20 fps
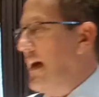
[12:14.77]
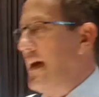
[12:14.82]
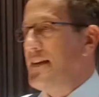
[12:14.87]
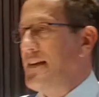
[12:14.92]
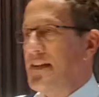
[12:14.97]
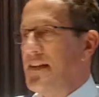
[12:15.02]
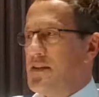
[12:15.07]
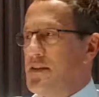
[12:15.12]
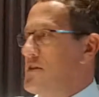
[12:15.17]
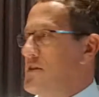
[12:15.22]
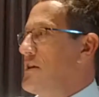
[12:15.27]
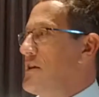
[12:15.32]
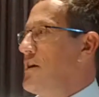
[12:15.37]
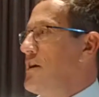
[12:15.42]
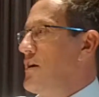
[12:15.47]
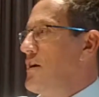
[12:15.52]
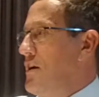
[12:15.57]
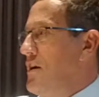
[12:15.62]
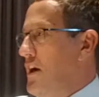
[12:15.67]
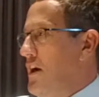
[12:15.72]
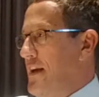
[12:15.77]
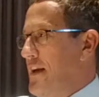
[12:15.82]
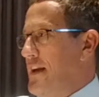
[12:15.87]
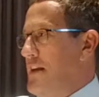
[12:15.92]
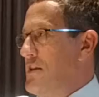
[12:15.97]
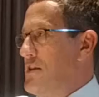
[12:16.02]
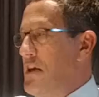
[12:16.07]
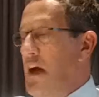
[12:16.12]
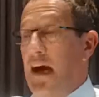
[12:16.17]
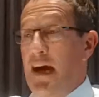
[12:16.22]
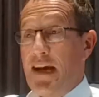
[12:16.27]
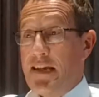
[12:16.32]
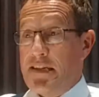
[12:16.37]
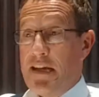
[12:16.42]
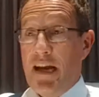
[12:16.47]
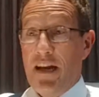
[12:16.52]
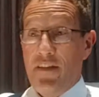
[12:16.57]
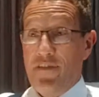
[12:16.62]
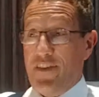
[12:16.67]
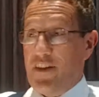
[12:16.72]
I needed an entire
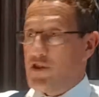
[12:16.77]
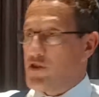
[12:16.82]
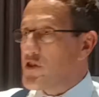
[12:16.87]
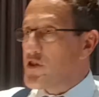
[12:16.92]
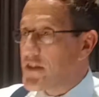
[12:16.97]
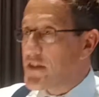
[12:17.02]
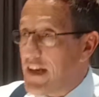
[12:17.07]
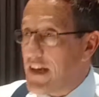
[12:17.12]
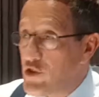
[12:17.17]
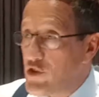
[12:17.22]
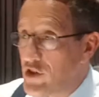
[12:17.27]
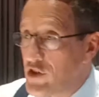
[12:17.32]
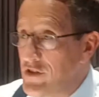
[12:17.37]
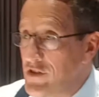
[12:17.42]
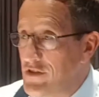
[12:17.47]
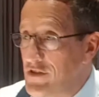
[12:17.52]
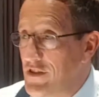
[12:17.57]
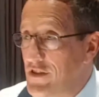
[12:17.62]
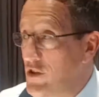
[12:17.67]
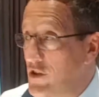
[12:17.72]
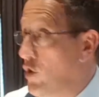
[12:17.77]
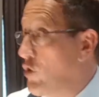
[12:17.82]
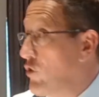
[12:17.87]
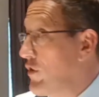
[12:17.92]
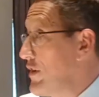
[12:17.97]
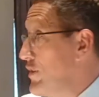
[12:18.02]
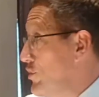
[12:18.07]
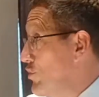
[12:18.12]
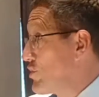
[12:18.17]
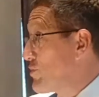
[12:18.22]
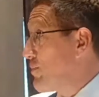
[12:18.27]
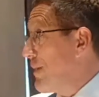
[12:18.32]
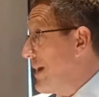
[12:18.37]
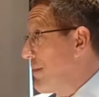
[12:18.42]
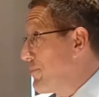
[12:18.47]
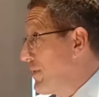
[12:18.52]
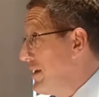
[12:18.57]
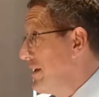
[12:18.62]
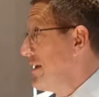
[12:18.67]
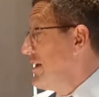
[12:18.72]
television station, or a
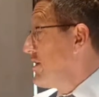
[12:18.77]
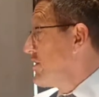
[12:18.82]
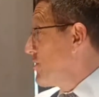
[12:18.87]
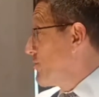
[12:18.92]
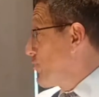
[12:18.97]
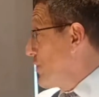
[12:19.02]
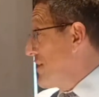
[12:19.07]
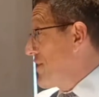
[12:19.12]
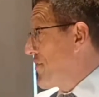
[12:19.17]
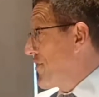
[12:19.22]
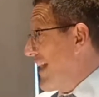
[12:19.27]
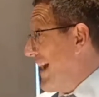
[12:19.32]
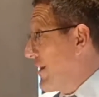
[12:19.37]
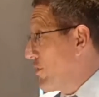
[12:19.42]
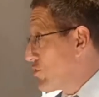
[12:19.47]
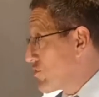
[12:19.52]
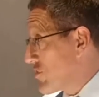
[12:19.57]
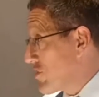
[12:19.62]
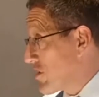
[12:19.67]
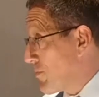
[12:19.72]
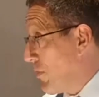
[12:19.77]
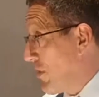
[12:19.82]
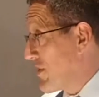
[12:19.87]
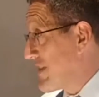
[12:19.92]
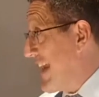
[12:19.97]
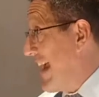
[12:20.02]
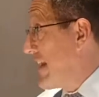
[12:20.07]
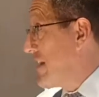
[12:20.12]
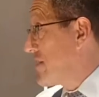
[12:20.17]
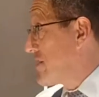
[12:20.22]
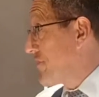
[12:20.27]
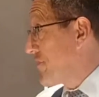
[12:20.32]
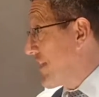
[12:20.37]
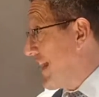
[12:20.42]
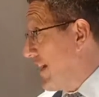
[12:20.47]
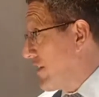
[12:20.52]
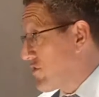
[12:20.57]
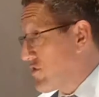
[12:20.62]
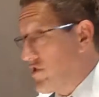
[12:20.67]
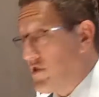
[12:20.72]
newspaper to print thousands upon tens of
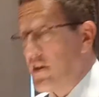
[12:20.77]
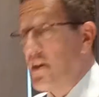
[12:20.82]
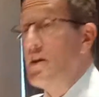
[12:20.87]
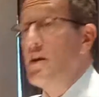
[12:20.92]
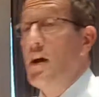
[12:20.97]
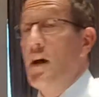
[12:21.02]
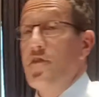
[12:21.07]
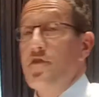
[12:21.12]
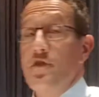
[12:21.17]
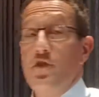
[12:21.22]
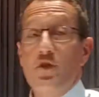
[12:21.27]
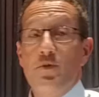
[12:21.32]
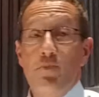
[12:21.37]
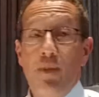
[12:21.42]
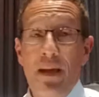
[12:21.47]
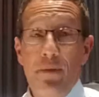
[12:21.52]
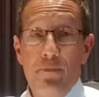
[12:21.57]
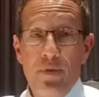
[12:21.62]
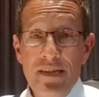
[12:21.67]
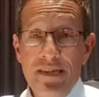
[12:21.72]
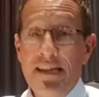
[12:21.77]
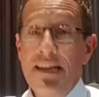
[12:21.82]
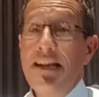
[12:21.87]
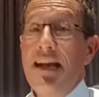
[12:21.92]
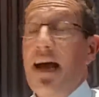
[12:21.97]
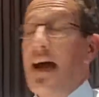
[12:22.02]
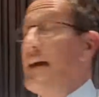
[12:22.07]
thousands of newspapers.